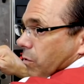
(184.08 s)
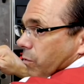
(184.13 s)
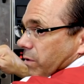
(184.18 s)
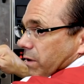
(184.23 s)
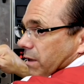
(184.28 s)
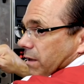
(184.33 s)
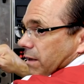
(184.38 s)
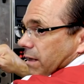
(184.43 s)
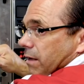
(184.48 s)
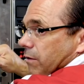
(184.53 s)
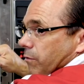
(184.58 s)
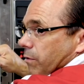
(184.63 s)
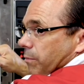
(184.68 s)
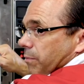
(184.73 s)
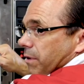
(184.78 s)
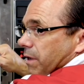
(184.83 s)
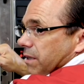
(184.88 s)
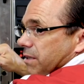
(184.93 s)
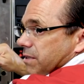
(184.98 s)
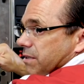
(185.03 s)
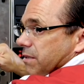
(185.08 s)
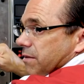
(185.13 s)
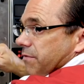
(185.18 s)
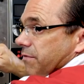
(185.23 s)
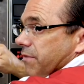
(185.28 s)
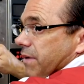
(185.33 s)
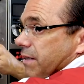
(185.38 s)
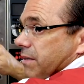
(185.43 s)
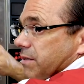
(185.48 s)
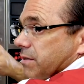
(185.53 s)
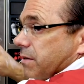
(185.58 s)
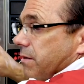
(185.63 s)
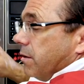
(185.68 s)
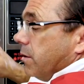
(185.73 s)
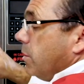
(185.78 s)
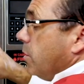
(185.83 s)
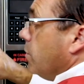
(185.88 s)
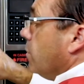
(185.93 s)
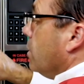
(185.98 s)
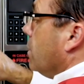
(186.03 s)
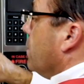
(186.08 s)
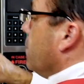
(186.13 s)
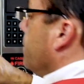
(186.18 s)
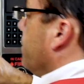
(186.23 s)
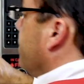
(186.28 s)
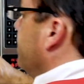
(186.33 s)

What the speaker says: we can then replace the face of the unit.